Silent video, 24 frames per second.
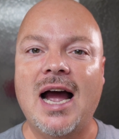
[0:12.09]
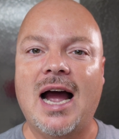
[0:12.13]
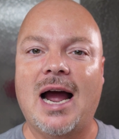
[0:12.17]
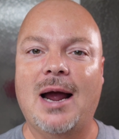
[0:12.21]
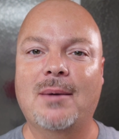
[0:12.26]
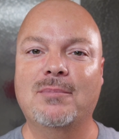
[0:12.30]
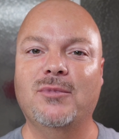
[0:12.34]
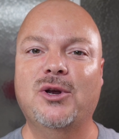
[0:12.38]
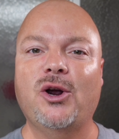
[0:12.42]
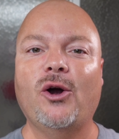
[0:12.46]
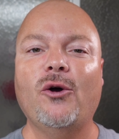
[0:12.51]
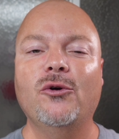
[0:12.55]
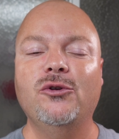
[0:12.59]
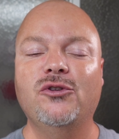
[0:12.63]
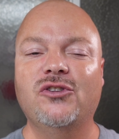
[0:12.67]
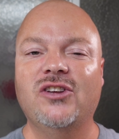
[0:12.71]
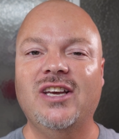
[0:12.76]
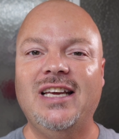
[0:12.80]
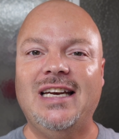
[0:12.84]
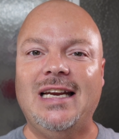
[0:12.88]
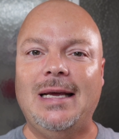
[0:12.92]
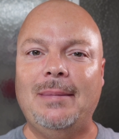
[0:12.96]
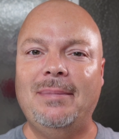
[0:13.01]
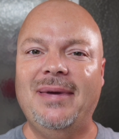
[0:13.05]
I'm your host
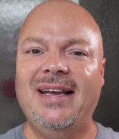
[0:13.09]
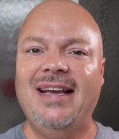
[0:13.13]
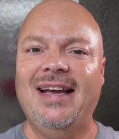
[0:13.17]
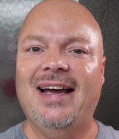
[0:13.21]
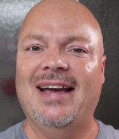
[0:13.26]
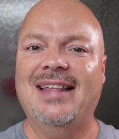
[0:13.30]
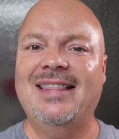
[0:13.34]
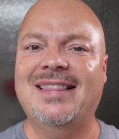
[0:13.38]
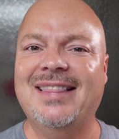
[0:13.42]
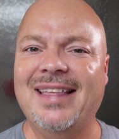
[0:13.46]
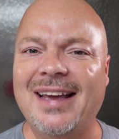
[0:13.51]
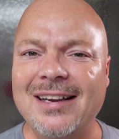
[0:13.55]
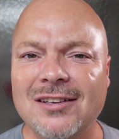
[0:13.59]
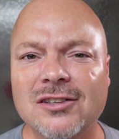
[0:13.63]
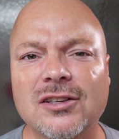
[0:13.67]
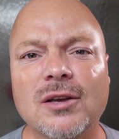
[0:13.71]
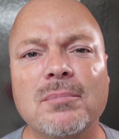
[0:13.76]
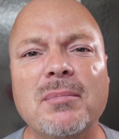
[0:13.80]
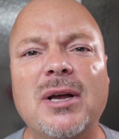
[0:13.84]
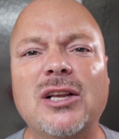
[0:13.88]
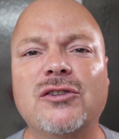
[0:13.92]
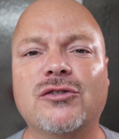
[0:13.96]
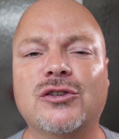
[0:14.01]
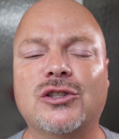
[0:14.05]
CDB and thanks so
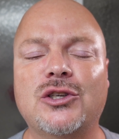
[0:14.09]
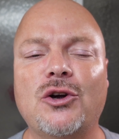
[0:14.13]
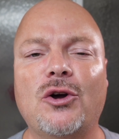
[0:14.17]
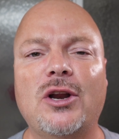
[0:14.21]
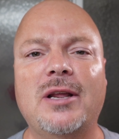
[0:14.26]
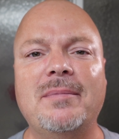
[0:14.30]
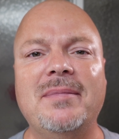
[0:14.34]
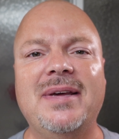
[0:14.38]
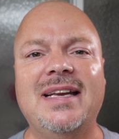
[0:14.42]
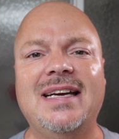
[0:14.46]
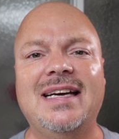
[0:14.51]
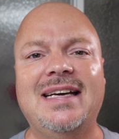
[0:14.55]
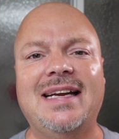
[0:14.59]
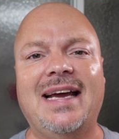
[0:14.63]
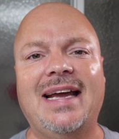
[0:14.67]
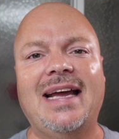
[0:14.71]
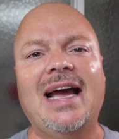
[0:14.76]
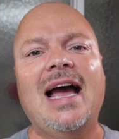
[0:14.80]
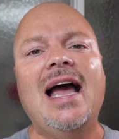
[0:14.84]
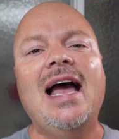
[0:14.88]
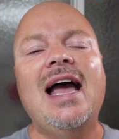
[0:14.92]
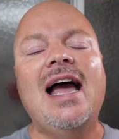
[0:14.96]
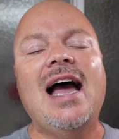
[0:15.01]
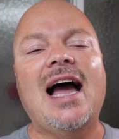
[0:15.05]
much for joining me
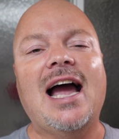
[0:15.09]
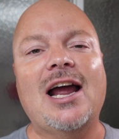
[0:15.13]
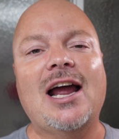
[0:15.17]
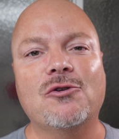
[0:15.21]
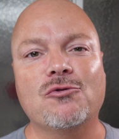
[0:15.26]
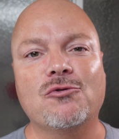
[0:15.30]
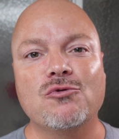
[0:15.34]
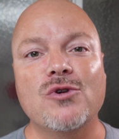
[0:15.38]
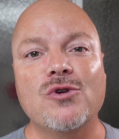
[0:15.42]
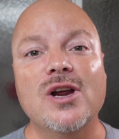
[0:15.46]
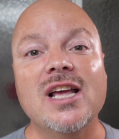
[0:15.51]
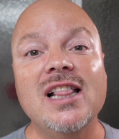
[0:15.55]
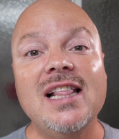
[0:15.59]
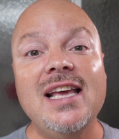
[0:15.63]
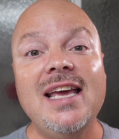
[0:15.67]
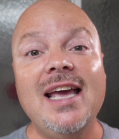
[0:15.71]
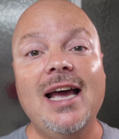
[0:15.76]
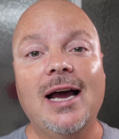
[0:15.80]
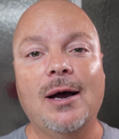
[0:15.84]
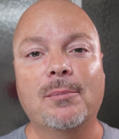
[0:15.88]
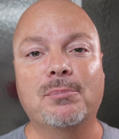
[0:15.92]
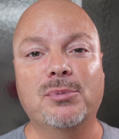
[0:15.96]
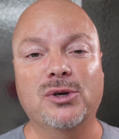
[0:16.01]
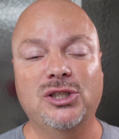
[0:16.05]
today. I
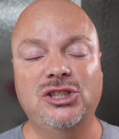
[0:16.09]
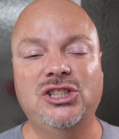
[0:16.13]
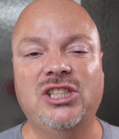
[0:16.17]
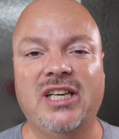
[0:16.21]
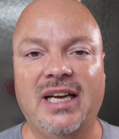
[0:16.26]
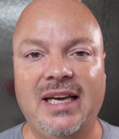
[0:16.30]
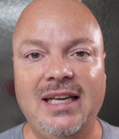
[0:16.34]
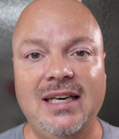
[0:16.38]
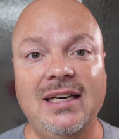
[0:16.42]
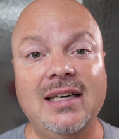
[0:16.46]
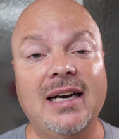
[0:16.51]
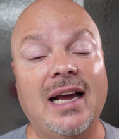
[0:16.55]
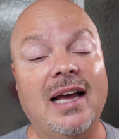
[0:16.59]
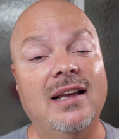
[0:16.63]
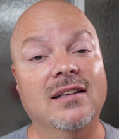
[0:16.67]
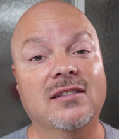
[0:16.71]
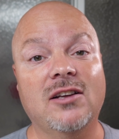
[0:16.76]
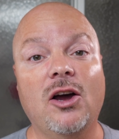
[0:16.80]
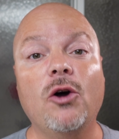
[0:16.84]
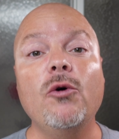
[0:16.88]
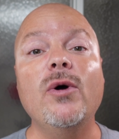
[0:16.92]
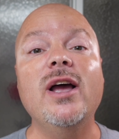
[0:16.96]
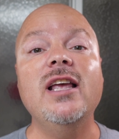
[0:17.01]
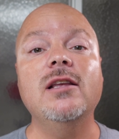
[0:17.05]
really appreciate it. As
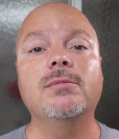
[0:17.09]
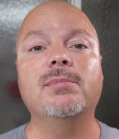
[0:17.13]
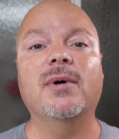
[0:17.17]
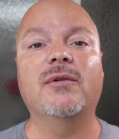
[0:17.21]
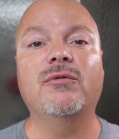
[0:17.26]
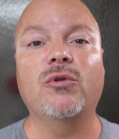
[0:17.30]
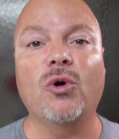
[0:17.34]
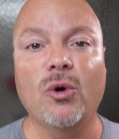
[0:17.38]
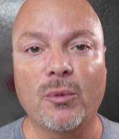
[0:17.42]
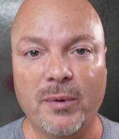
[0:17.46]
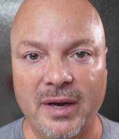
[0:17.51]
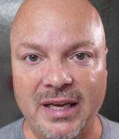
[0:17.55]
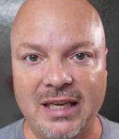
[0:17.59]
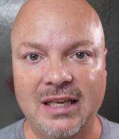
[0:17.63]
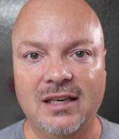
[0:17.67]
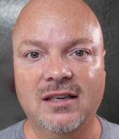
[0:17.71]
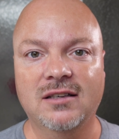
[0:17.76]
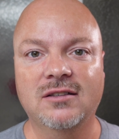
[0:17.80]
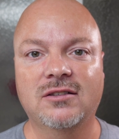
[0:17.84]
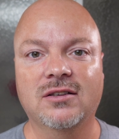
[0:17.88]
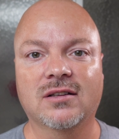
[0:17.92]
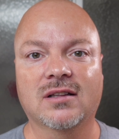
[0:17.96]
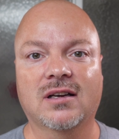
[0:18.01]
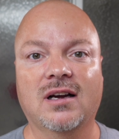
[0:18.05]
always, before we get
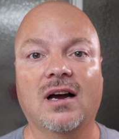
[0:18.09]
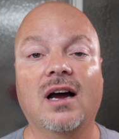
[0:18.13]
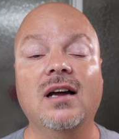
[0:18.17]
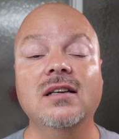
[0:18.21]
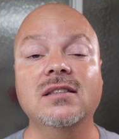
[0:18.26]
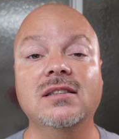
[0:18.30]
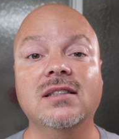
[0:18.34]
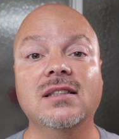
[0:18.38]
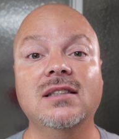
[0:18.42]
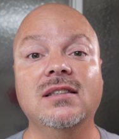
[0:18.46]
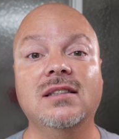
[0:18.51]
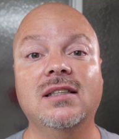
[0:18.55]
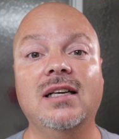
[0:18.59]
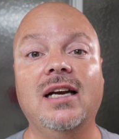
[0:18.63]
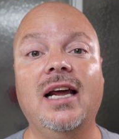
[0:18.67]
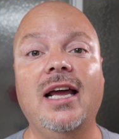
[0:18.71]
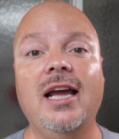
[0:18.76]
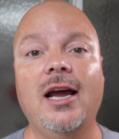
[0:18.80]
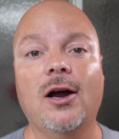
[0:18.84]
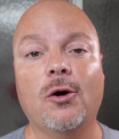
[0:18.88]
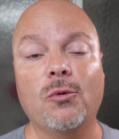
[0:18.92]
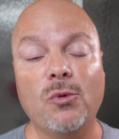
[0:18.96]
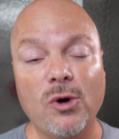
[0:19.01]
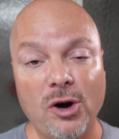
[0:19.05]
into the content
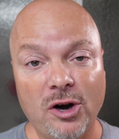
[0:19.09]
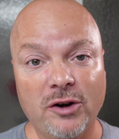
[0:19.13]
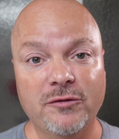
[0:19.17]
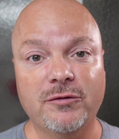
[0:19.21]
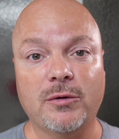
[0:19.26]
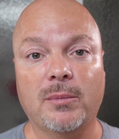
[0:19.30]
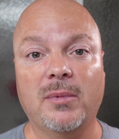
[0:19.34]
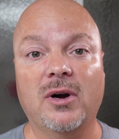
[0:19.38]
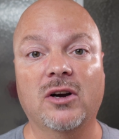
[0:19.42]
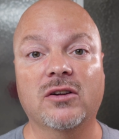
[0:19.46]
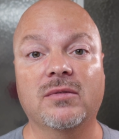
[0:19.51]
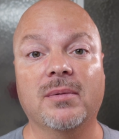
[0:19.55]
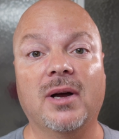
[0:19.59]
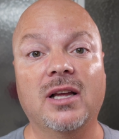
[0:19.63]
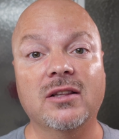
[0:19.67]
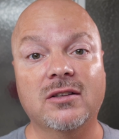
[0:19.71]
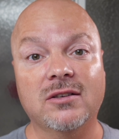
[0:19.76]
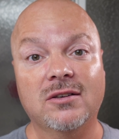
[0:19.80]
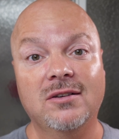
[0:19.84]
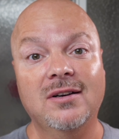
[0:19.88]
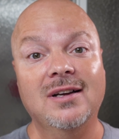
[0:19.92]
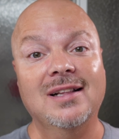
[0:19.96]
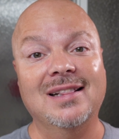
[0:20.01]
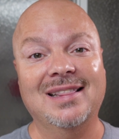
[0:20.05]
today, a word from our
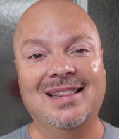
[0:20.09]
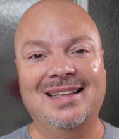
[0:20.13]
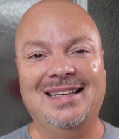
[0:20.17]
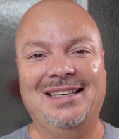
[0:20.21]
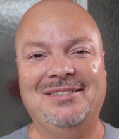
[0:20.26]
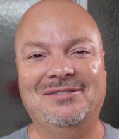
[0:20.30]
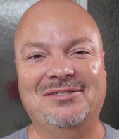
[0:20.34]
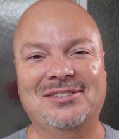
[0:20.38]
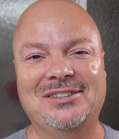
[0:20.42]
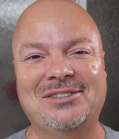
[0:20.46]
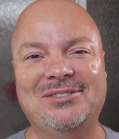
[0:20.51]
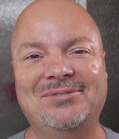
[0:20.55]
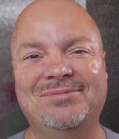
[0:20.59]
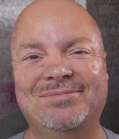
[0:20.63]
sponsor, Leaf.